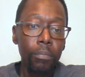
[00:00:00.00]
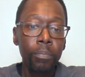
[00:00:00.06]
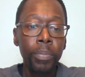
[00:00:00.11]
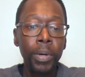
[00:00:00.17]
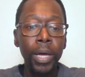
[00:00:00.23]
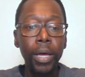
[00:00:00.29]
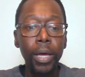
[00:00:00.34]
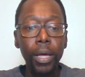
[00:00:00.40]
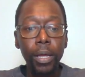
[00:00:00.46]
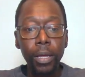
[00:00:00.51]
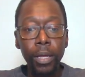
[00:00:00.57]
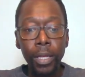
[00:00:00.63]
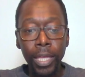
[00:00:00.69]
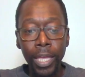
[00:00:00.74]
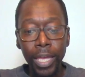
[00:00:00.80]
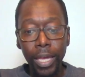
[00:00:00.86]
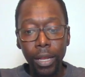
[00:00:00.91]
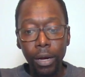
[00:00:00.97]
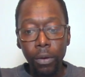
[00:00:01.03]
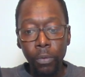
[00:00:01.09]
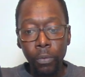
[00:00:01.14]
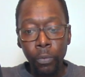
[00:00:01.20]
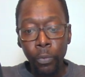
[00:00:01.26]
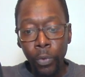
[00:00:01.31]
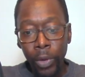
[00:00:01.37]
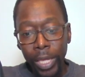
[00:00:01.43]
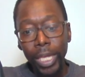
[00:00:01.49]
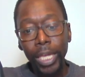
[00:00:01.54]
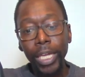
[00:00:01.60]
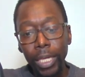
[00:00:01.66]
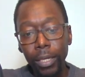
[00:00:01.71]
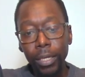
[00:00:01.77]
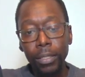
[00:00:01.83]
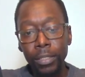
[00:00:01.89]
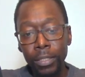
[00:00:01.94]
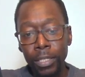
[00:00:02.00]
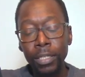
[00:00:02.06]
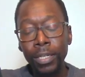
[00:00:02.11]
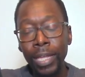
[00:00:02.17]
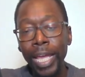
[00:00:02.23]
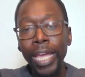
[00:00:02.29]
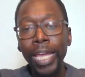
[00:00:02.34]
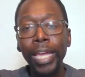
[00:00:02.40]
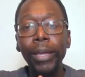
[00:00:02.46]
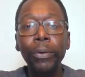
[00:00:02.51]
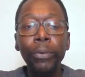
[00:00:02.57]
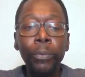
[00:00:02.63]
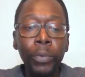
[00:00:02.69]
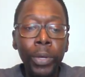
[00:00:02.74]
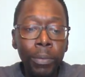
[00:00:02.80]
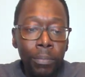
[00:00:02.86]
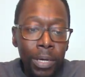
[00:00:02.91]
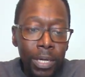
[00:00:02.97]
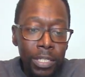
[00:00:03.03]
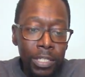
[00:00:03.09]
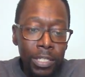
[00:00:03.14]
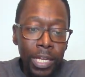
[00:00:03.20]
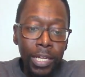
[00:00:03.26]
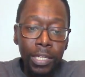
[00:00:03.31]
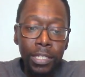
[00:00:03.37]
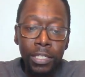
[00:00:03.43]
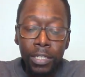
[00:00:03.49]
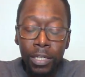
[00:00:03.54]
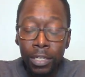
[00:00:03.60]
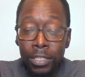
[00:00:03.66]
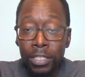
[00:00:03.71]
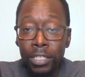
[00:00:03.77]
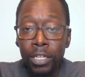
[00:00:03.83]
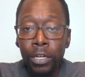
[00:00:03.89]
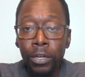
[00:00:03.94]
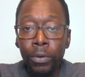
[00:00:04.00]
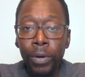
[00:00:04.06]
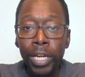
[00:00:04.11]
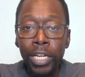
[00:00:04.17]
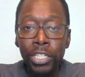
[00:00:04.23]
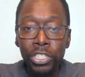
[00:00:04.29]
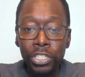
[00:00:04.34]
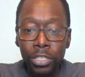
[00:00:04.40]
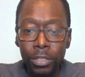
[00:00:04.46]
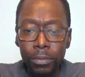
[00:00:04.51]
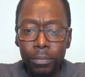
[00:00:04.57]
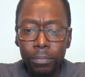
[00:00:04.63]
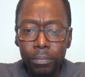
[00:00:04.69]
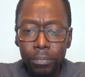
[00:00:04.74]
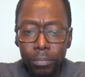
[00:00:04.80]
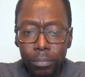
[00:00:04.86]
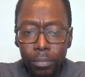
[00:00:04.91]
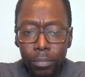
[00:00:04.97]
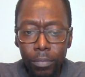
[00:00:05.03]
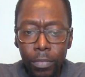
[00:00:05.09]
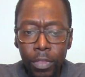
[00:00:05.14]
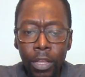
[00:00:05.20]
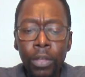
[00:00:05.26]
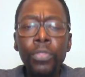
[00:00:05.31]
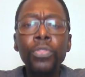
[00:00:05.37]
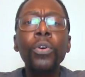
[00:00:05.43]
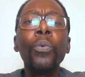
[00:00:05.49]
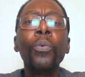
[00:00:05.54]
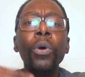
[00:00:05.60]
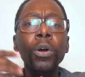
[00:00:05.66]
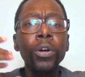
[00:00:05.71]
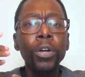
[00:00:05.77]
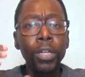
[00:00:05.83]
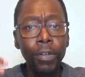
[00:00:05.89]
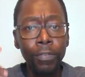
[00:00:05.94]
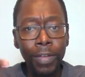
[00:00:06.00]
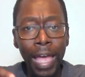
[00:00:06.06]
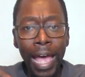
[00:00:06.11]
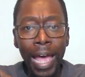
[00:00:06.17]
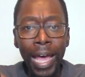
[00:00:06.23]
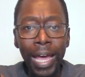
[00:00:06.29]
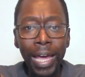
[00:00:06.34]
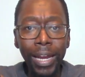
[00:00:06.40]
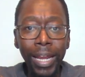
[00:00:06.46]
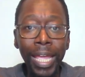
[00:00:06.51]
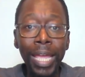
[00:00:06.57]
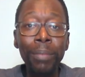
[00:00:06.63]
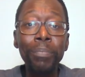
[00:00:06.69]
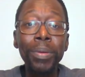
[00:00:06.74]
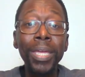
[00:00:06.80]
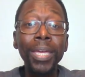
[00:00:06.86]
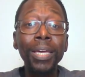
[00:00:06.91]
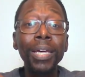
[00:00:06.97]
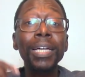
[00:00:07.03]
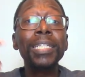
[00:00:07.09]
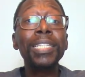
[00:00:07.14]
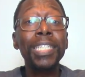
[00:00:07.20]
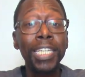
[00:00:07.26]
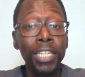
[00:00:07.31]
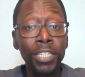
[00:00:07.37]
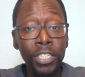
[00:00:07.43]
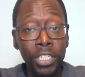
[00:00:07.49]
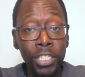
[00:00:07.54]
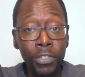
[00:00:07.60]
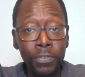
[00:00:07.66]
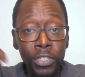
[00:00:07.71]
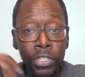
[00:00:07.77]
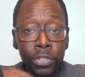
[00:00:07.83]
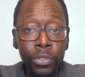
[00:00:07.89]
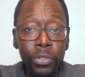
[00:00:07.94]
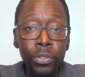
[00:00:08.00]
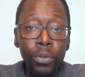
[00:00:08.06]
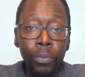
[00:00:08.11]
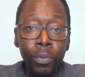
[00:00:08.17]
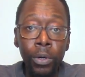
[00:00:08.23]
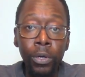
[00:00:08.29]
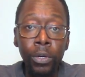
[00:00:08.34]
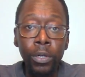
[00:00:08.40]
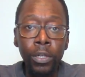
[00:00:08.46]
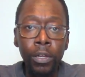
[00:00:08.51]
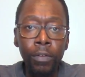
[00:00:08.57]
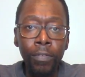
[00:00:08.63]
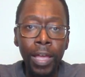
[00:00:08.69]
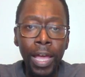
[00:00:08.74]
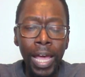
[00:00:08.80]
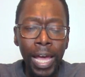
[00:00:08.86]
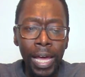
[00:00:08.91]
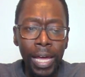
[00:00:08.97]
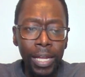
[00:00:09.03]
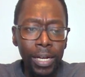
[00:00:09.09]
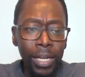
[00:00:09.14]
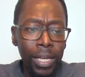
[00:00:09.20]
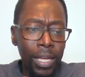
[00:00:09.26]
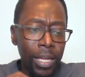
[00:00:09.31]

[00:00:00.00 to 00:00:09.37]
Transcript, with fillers: But again, we must take into consideration the Word of God and being attentive to the Word of God.